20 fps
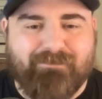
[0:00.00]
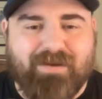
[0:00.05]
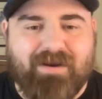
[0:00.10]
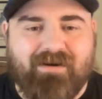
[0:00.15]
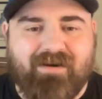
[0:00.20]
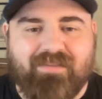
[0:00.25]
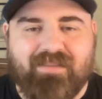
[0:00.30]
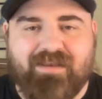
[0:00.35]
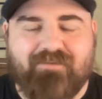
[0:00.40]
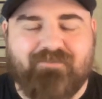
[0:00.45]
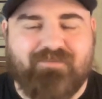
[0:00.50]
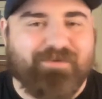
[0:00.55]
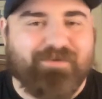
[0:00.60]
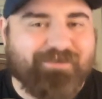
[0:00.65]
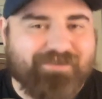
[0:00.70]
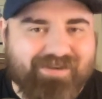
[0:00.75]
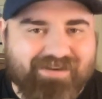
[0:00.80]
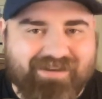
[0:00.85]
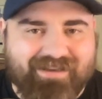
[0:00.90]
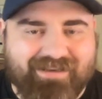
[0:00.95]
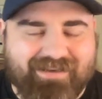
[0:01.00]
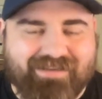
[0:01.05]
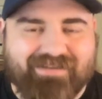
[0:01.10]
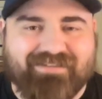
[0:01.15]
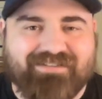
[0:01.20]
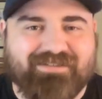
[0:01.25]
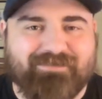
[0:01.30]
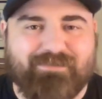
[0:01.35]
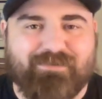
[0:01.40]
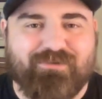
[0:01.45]
Perry that he feels like he
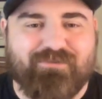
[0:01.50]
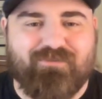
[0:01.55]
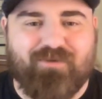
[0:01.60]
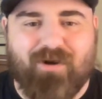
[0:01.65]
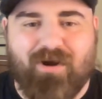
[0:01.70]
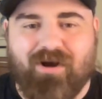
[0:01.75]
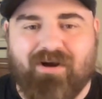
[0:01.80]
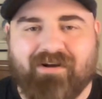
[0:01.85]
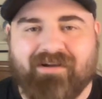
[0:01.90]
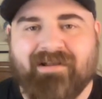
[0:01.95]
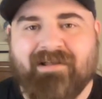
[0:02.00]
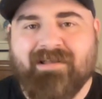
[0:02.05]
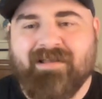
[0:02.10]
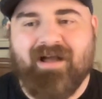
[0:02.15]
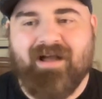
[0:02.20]
needs to prove wrong.